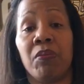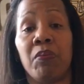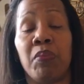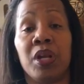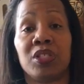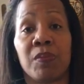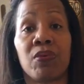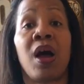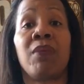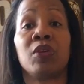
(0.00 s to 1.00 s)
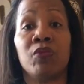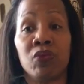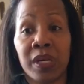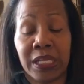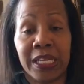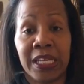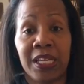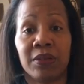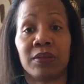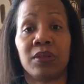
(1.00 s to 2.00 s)
but is the problem really
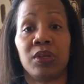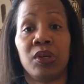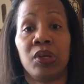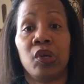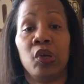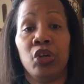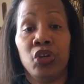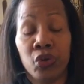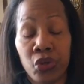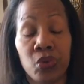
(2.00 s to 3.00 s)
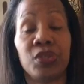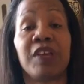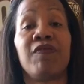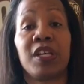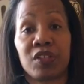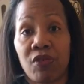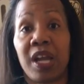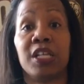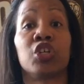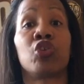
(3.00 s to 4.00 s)
you're using Fitness Friday
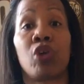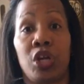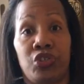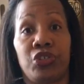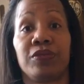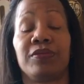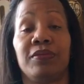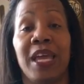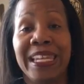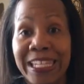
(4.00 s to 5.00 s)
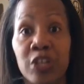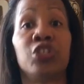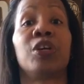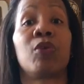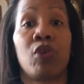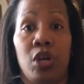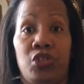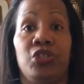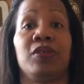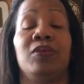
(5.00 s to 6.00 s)
as a crutch, a leadership
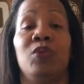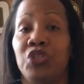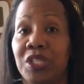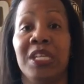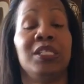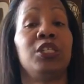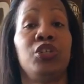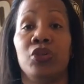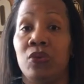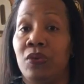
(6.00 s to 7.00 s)
crutch, which is easy to do.